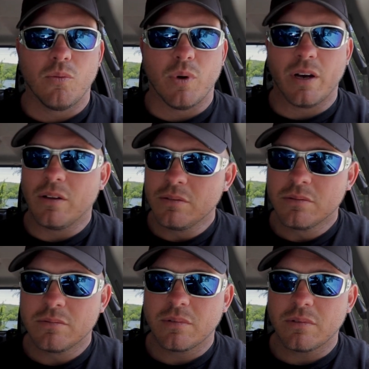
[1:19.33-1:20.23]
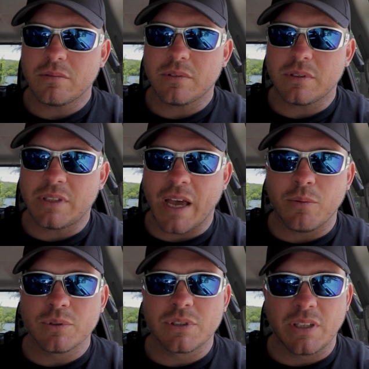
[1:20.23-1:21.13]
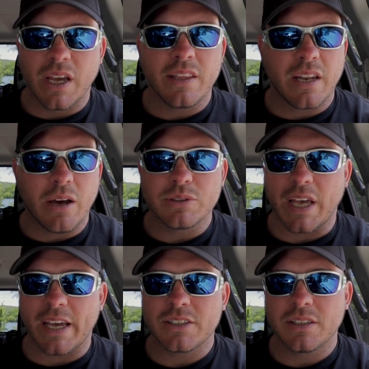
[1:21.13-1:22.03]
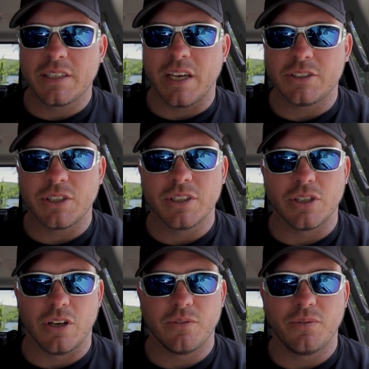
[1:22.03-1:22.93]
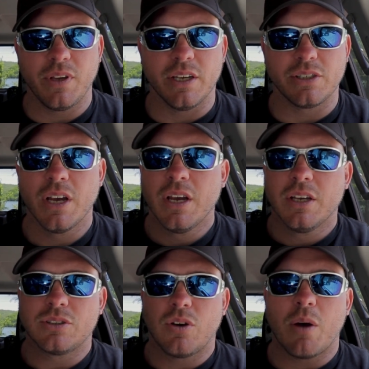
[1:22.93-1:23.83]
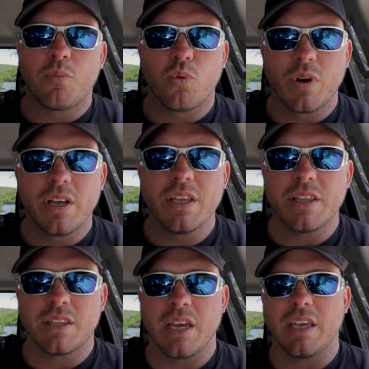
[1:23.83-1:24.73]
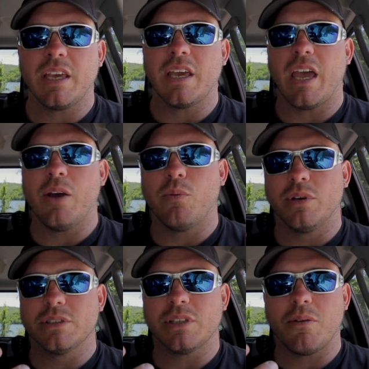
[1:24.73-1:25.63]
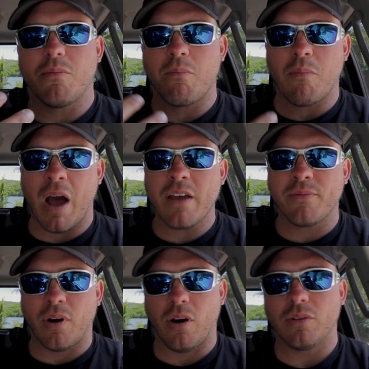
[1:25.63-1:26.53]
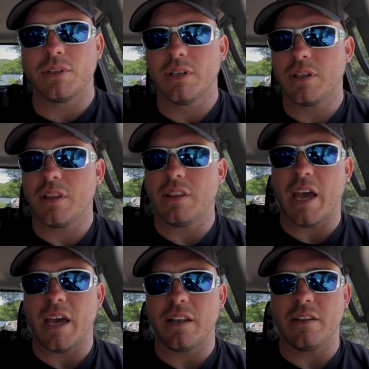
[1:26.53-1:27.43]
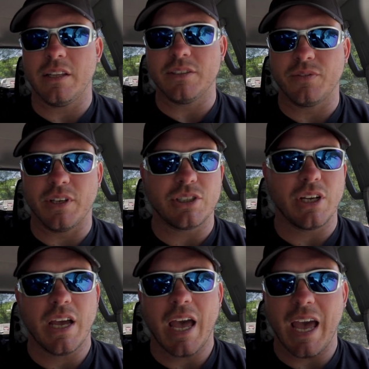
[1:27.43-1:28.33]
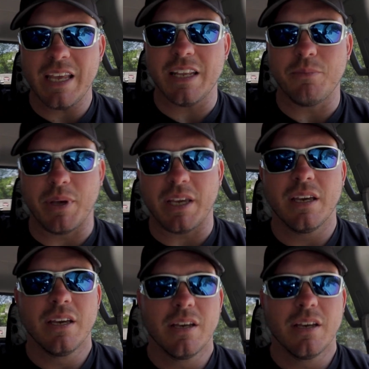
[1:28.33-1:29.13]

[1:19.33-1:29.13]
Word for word: Well, that was the day that I was actually catching a ton of fish. So I'm really thinking it was my fault that these fish hated me